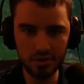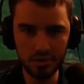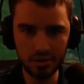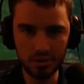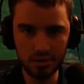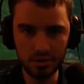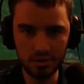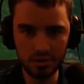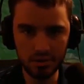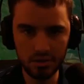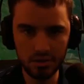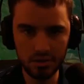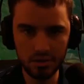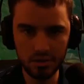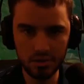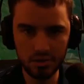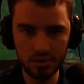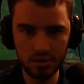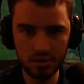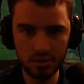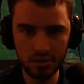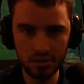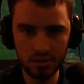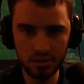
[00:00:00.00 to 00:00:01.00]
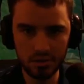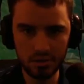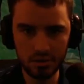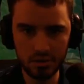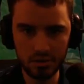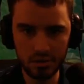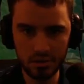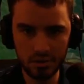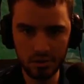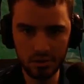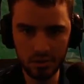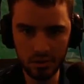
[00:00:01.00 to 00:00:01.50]

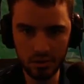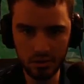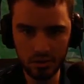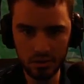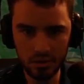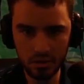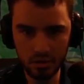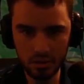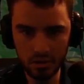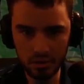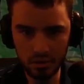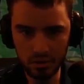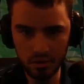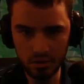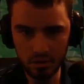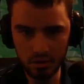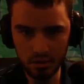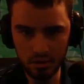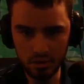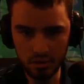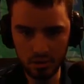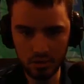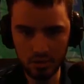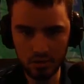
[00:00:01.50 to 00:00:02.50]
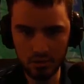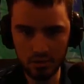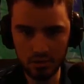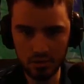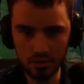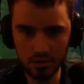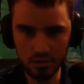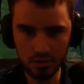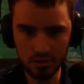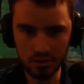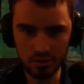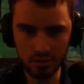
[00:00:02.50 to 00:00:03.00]

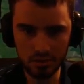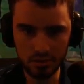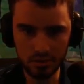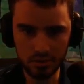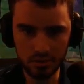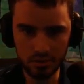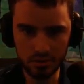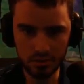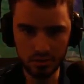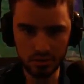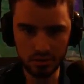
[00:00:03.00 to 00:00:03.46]
Nothing is said.